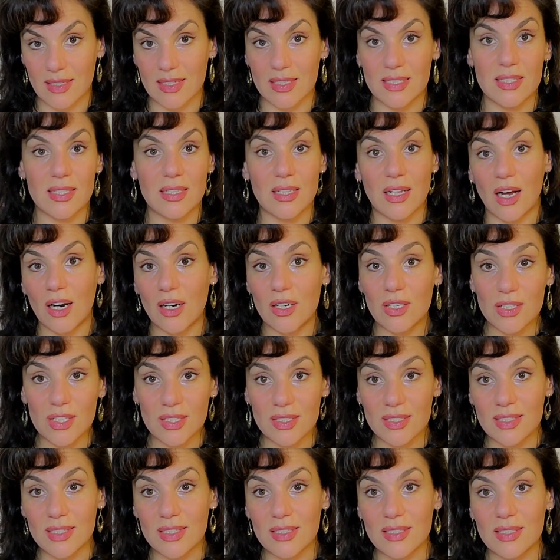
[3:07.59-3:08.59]
this
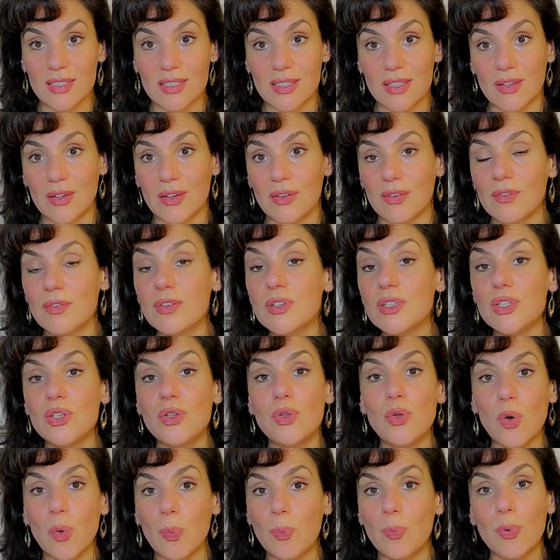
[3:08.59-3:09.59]
narcissist with
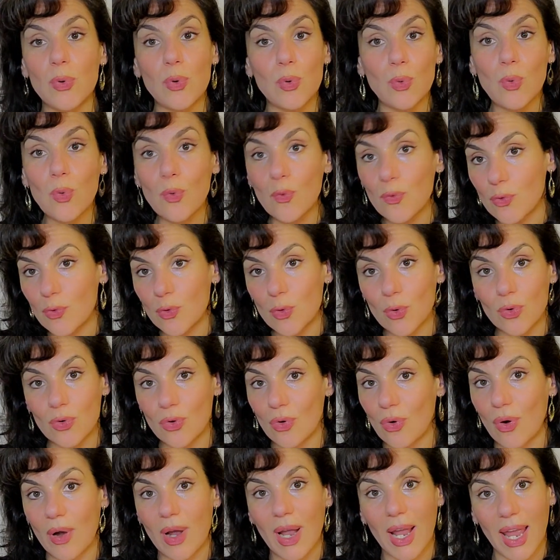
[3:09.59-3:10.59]
your proofs on
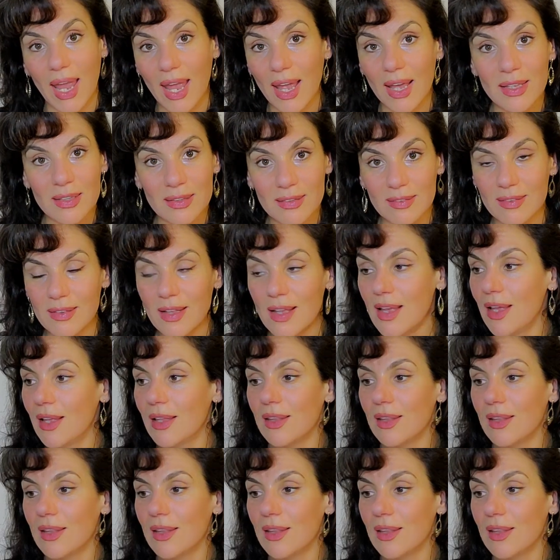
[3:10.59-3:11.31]
your hands,